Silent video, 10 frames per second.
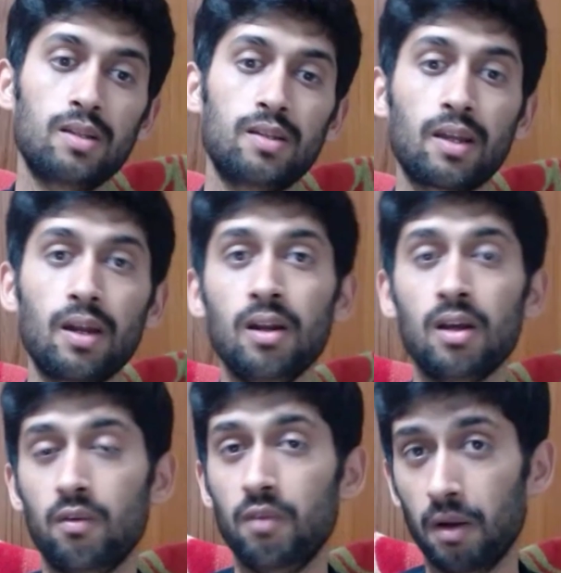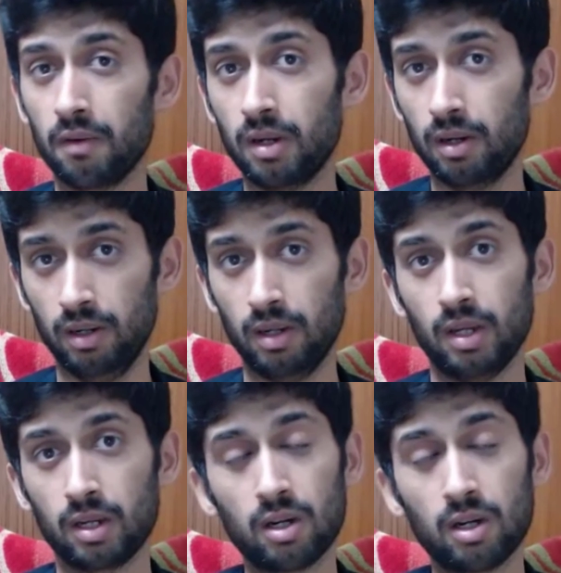Second, we have curd.
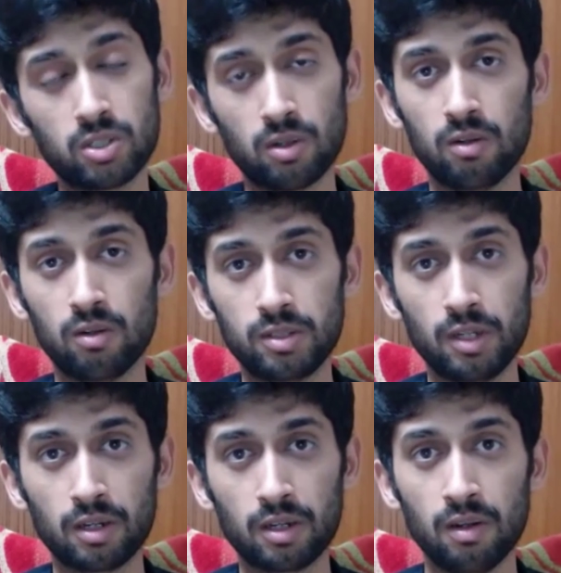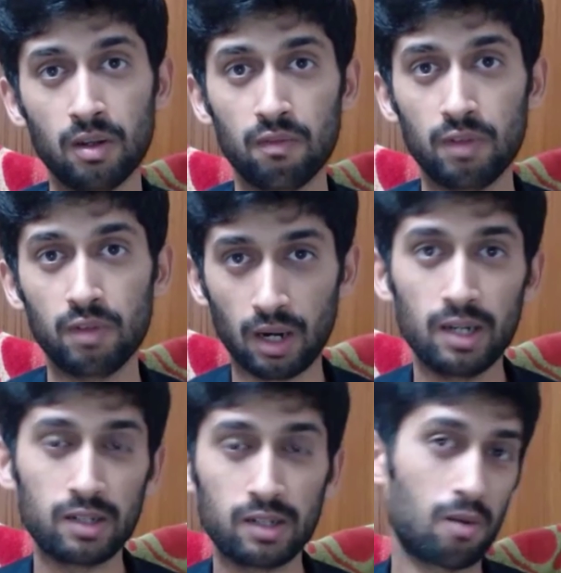Curd should always be taken with
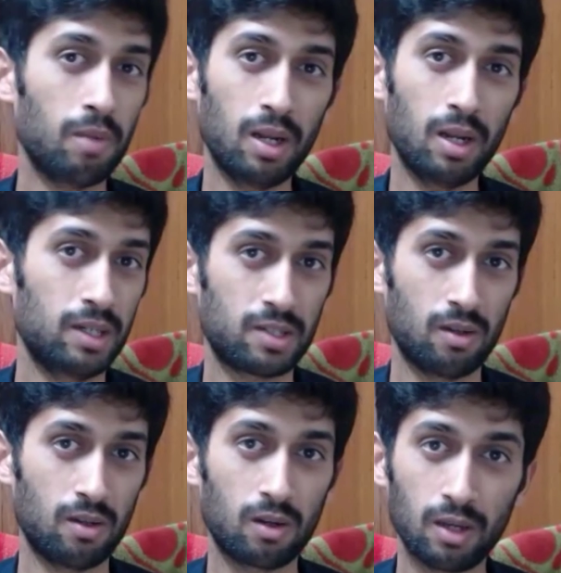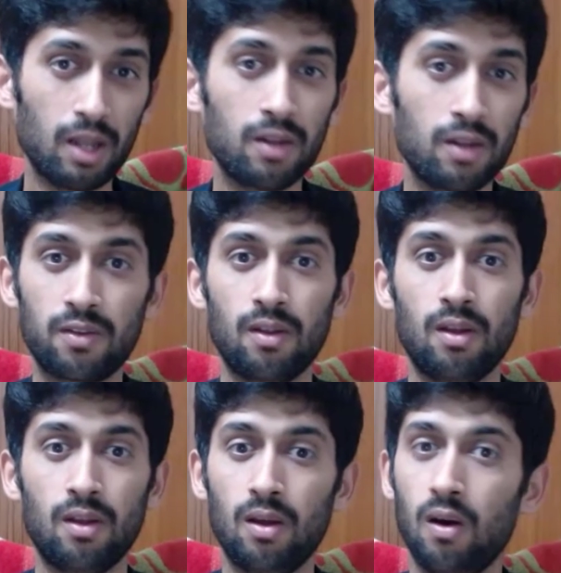rice or millets or grains
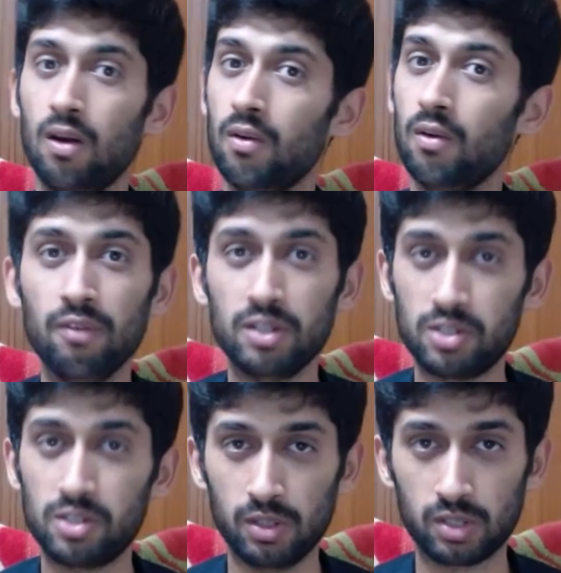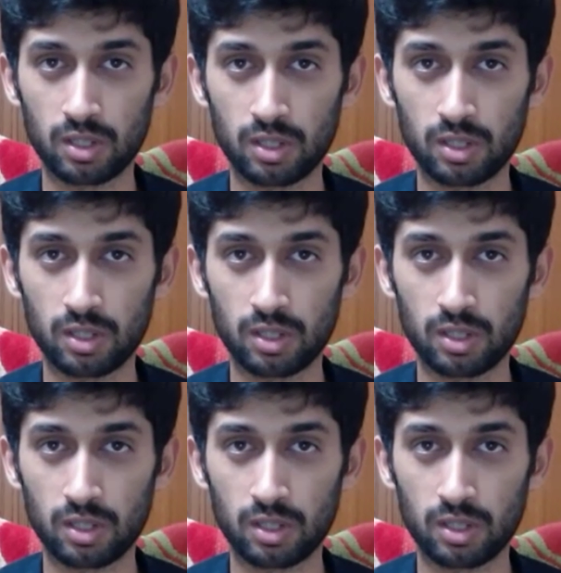and vegetables.